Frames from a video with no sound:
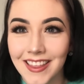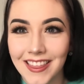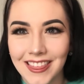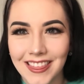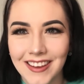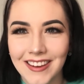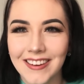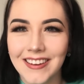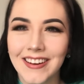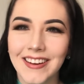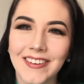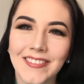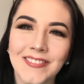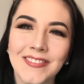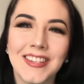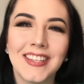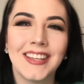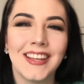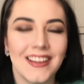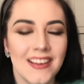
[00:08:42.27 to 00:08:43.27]

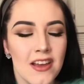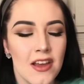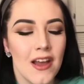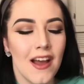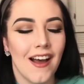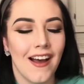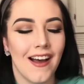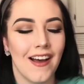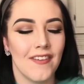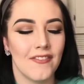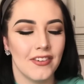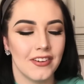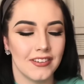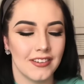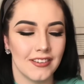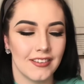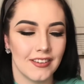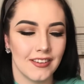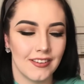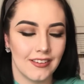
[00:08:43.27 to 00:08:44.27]
serums
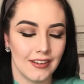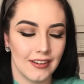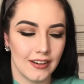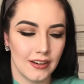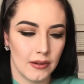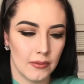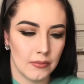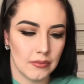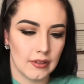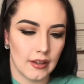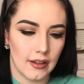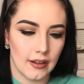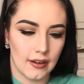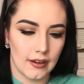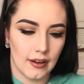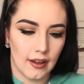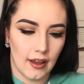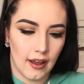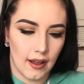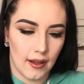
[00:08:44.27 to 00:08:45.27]
versus the serums
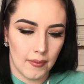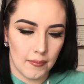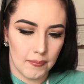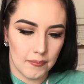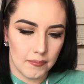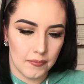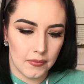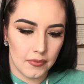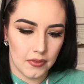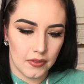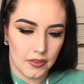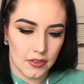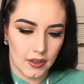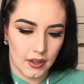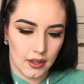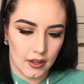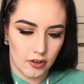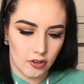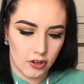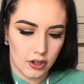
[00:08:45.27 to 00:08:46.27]
and
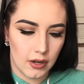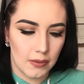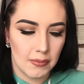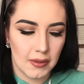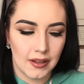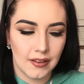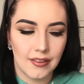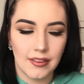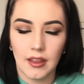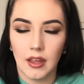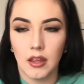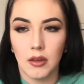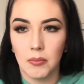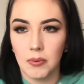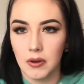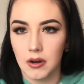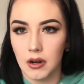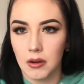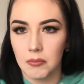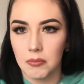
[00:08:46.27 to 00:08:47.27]
the treatments that you
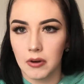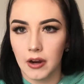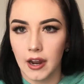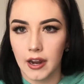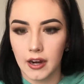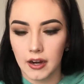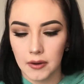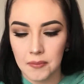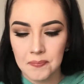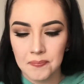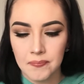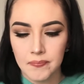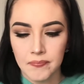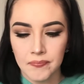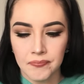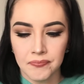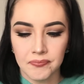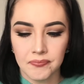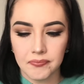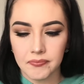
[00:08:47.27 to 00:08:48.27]
put on prior.
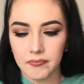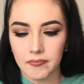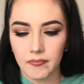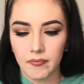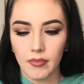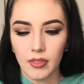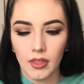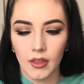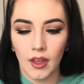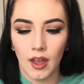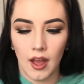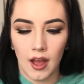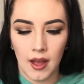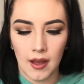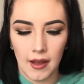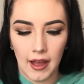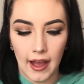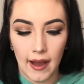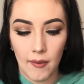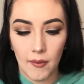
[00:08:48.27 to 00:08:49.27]

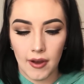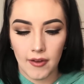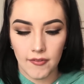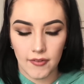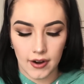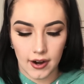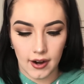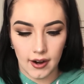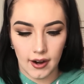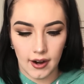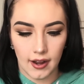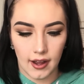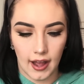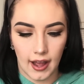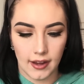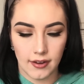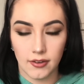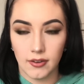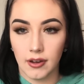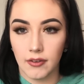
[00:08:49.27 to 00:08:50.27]
However,
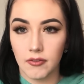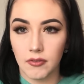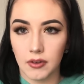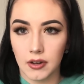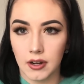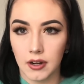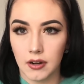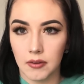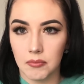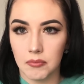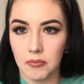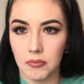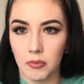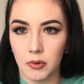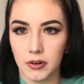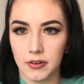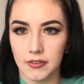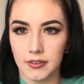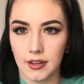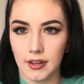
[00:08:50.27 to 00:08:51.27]
I do have one
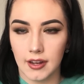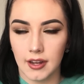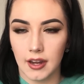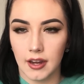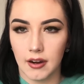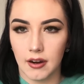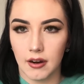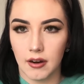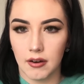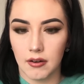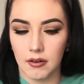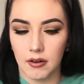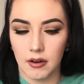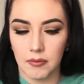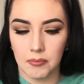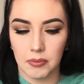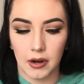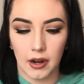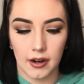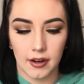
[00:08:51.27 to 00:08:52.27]
more skincare
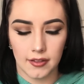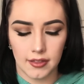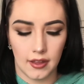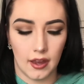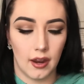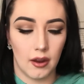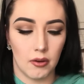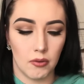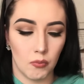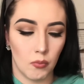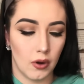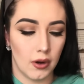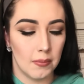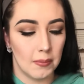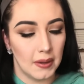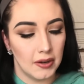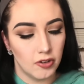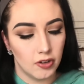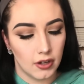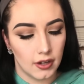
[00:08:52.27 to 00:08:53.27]
product that I want to
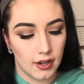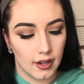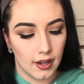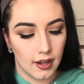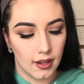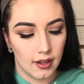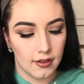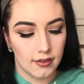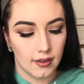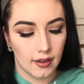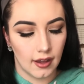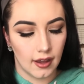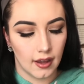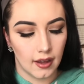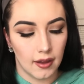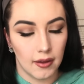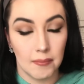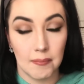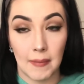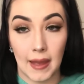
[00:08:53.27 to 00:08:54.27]
mention. It's
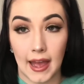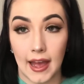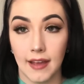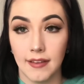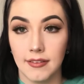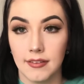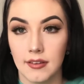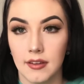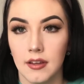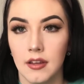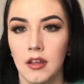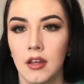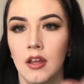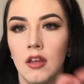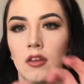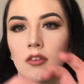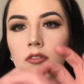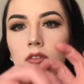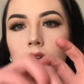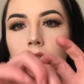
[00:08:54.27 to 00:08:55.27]
a mask.
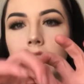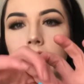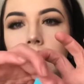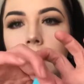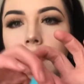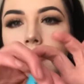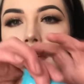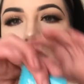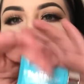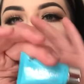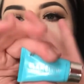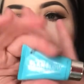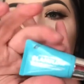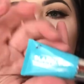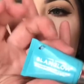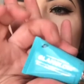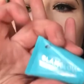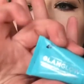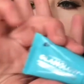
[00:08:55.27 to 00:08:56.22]
So this is a GlamGlow